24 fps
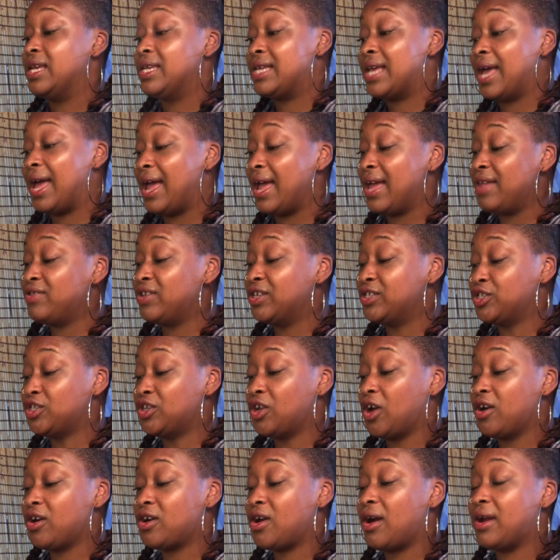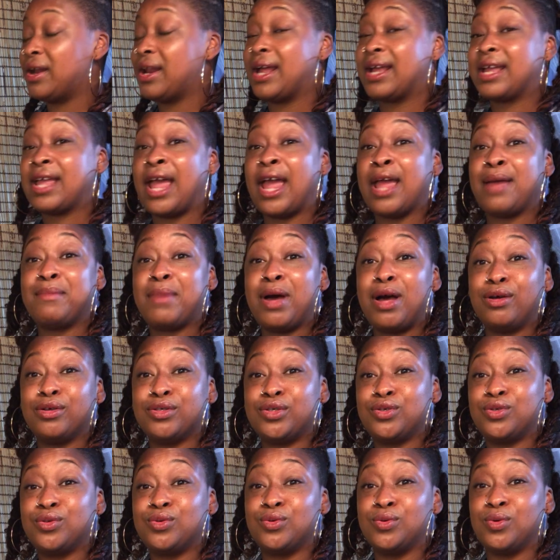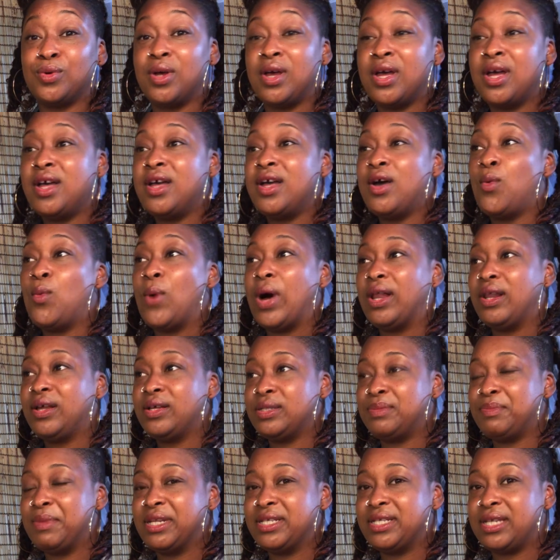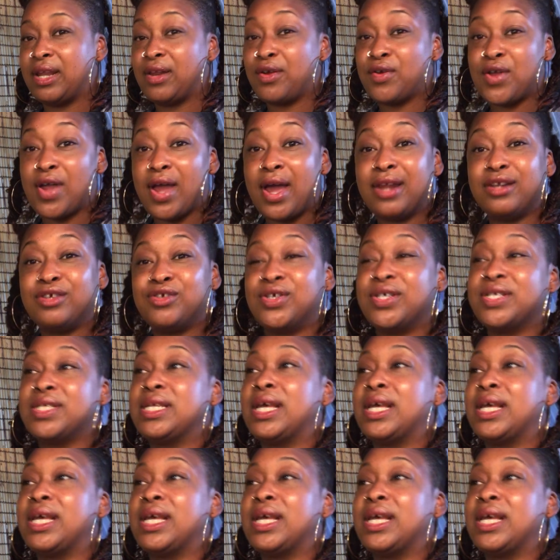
Yeah, and the star card had came out too while I was meditating on your energy.